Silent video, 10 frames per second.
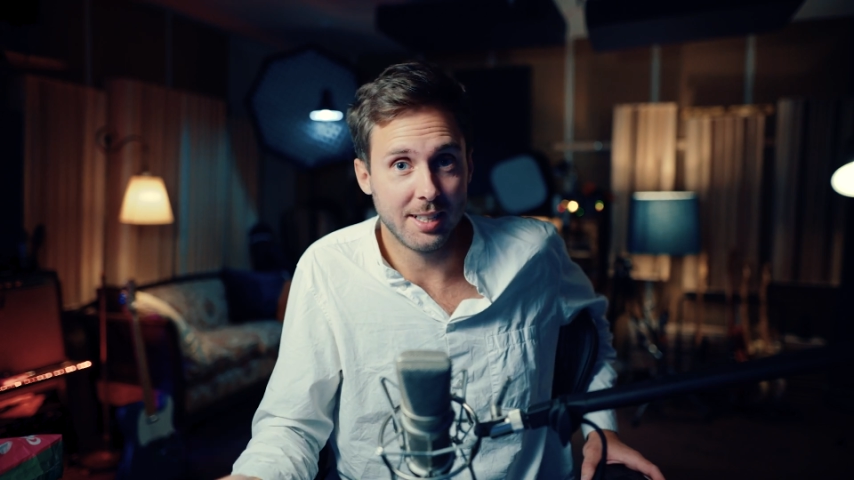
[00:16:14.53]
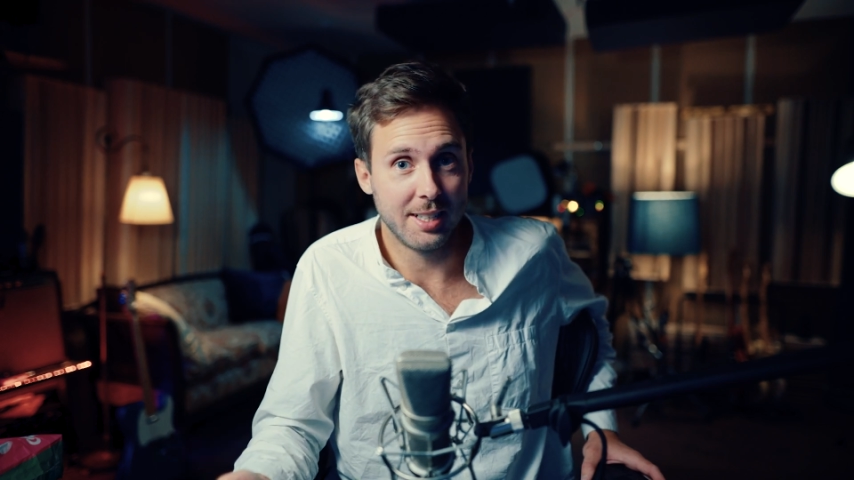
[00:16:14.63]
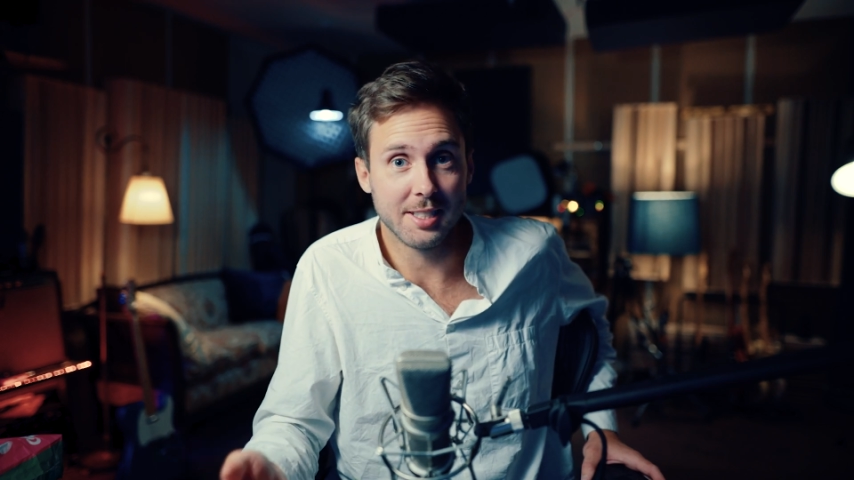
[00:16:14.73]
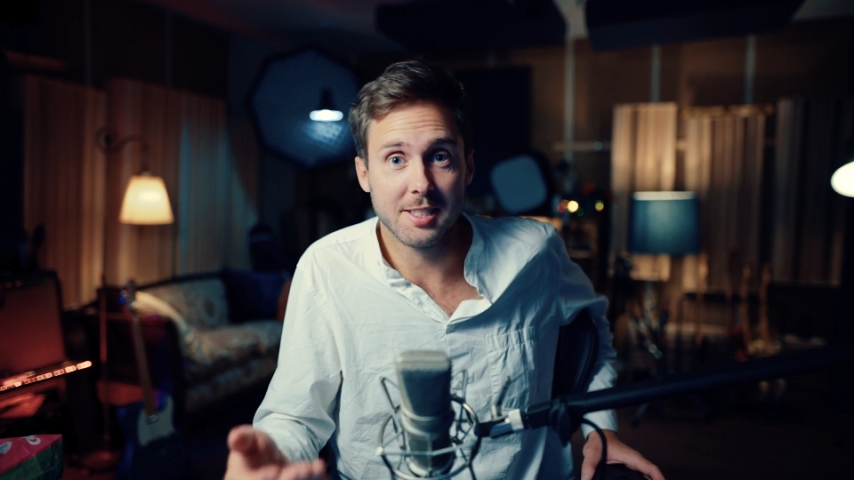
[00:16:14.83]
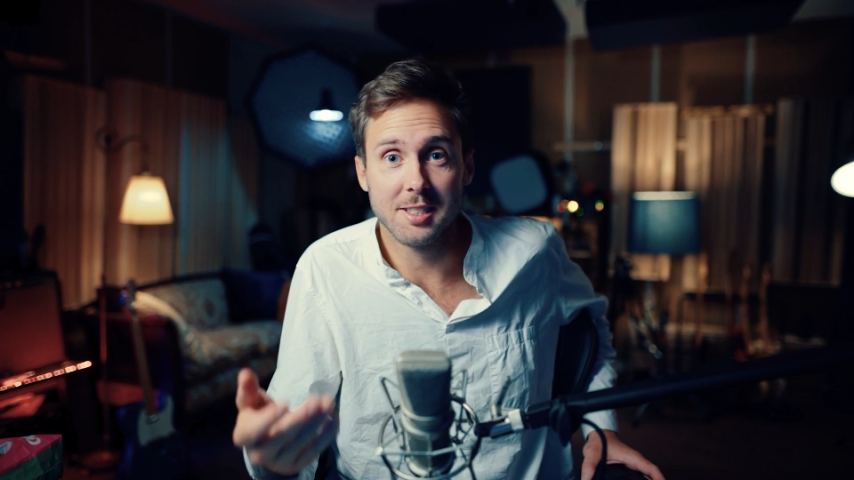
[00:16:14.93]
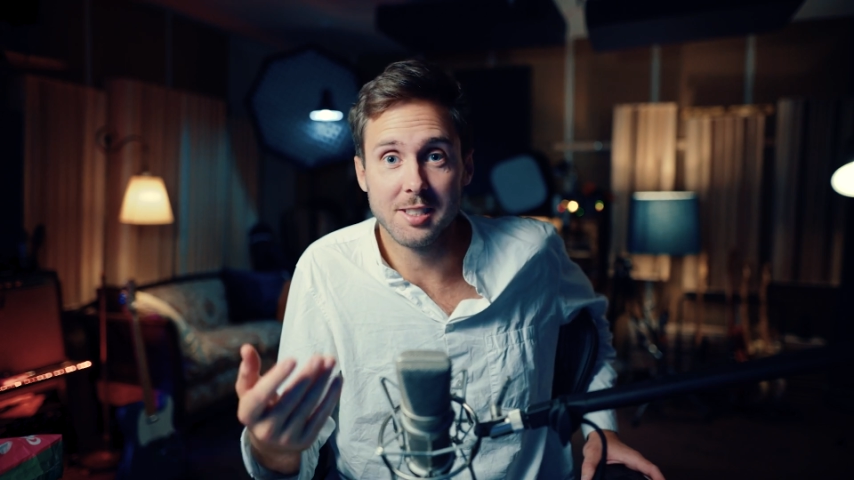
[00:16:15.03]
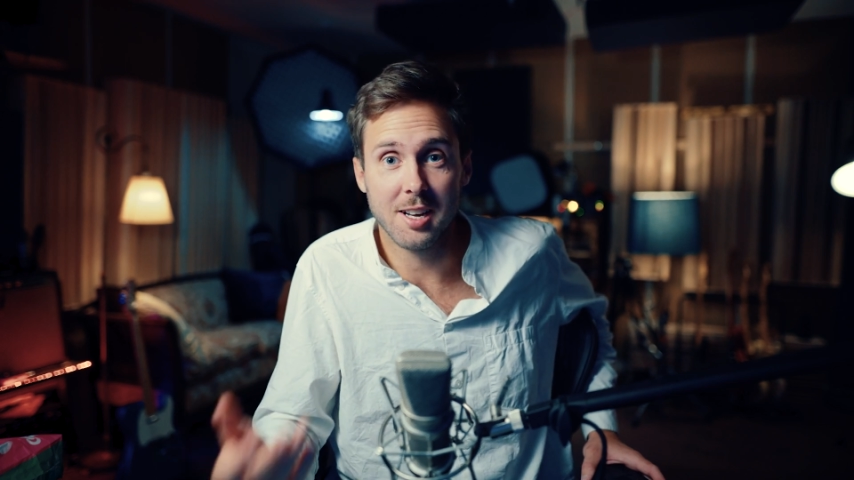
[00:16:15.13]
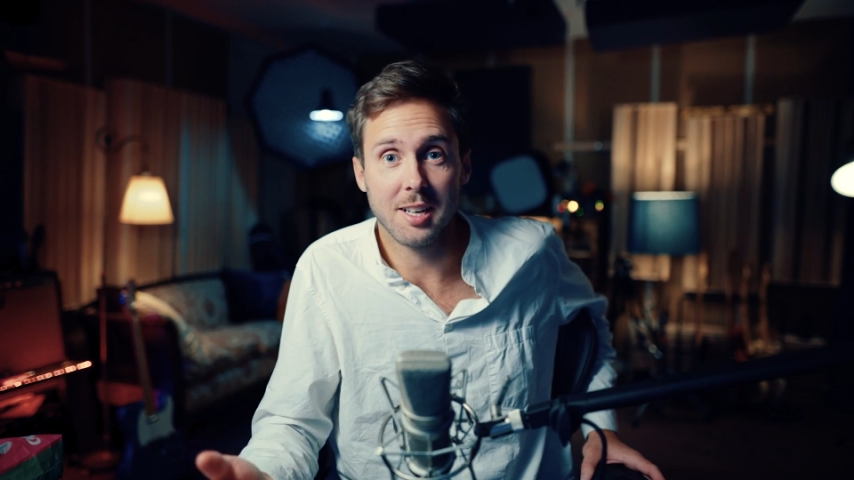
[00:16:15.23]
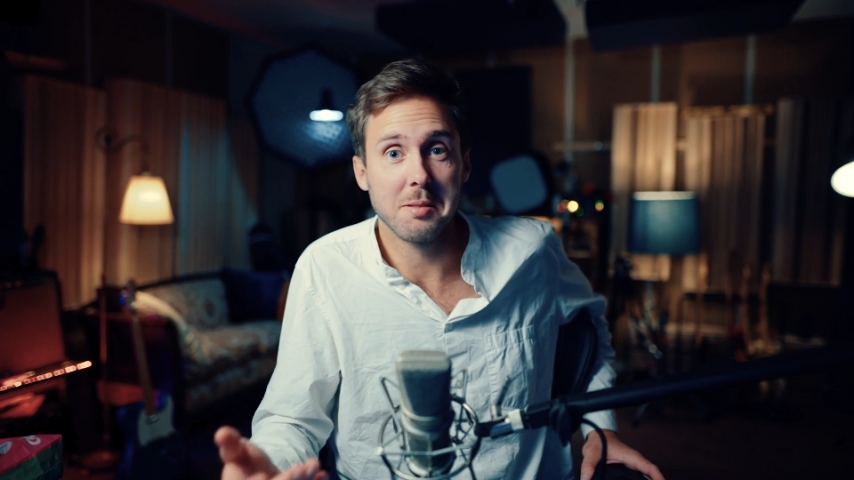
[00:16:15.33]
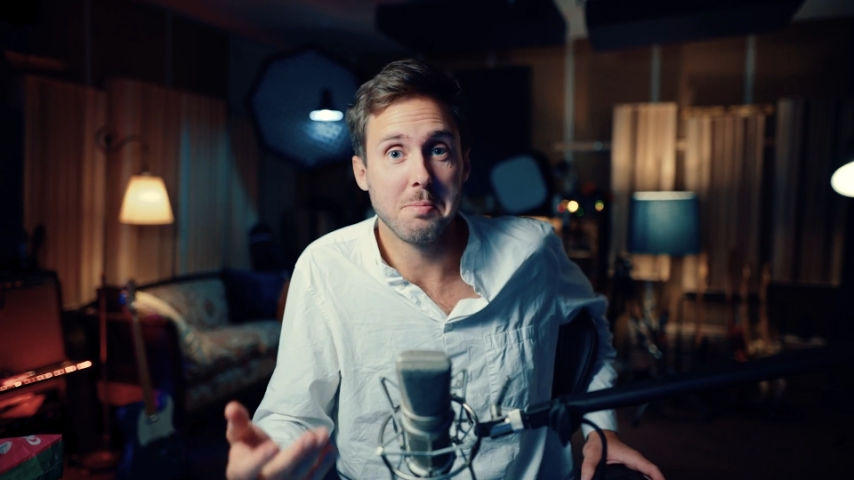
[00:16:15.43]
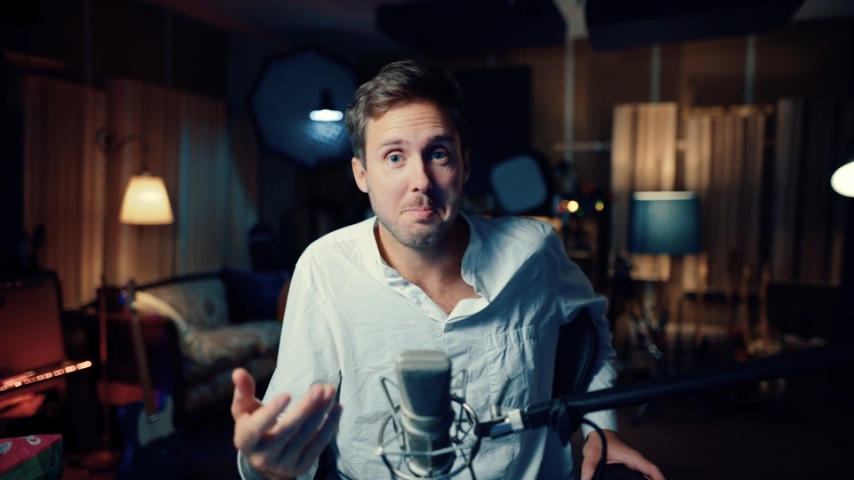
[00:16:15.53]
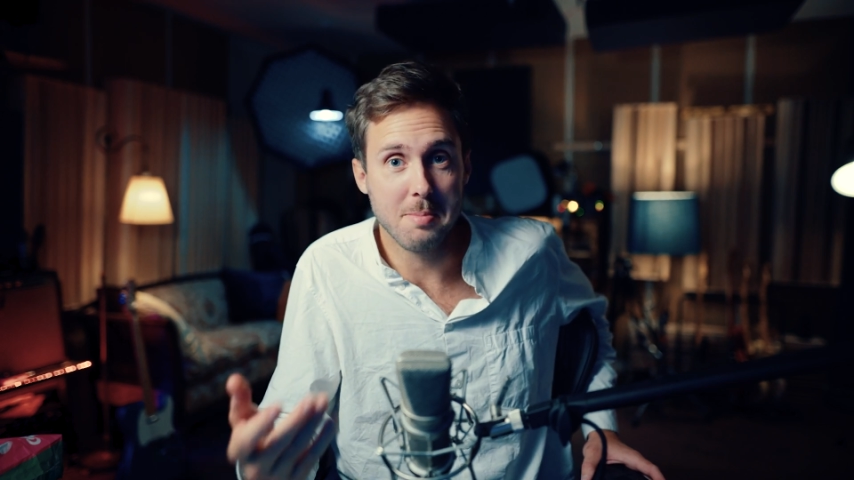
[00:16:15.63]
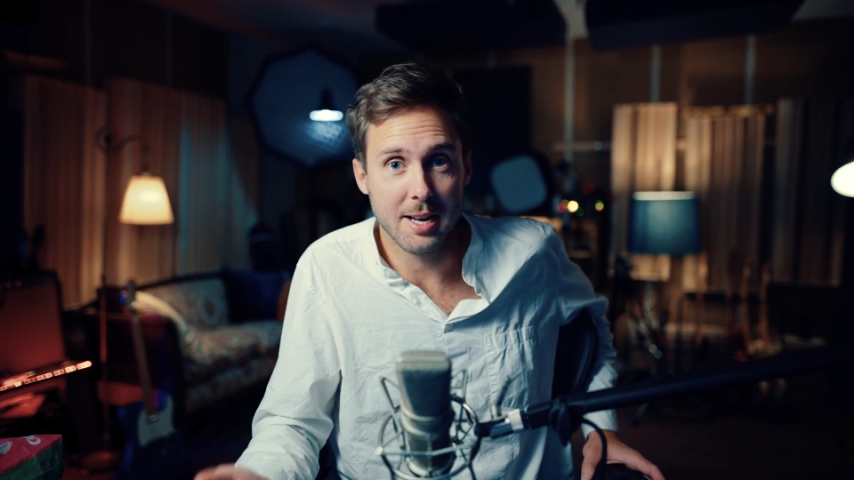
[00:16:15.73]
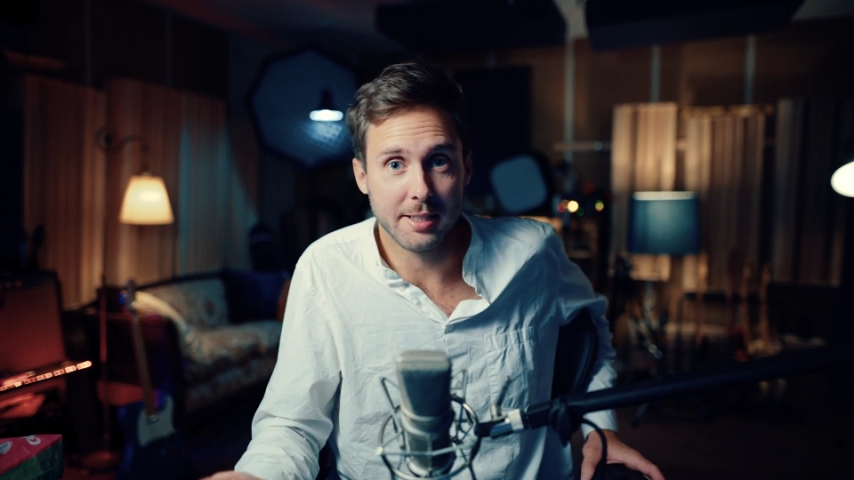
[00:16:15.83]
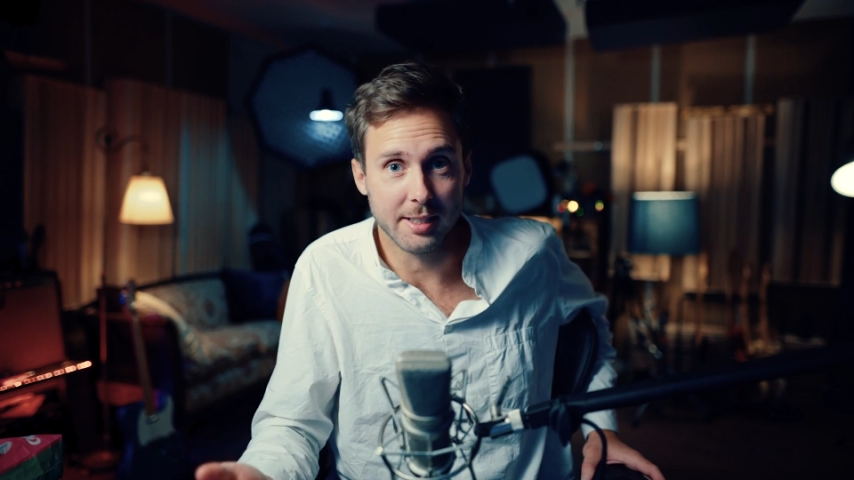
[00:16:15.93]
it's not
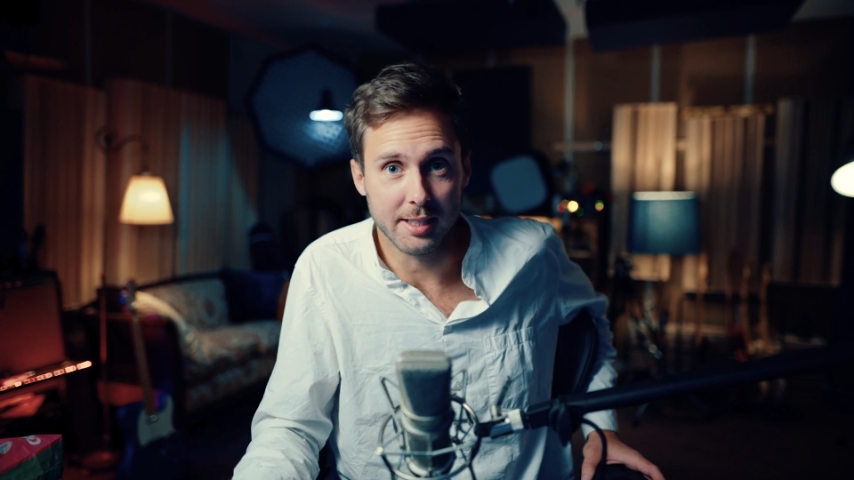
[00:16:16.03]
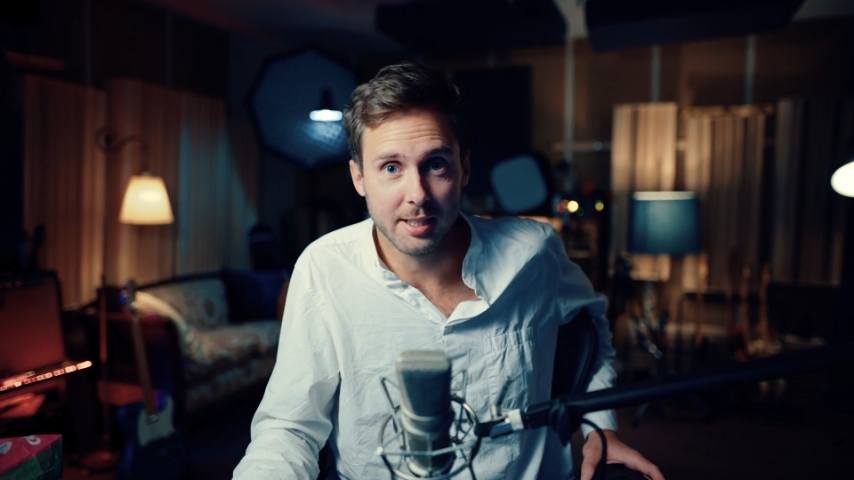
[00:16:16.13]
magic.